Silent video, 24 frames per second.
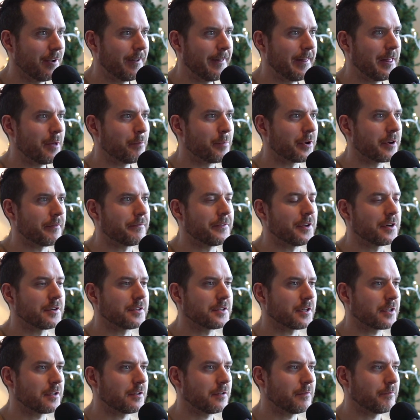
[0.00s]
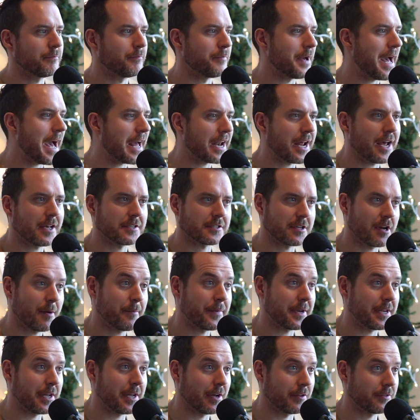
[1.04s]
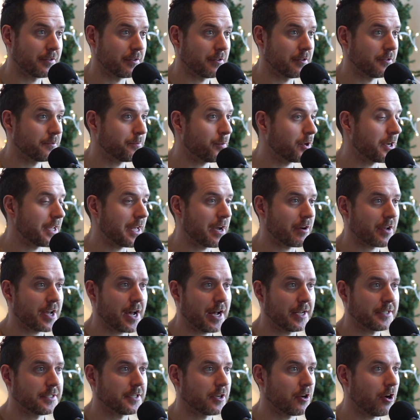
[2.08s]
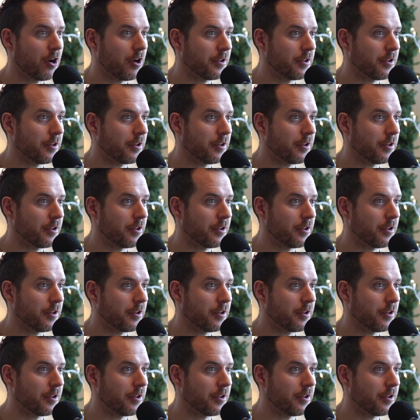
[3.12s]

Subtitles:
Yeah. But if there's a badass company out there that's putting out content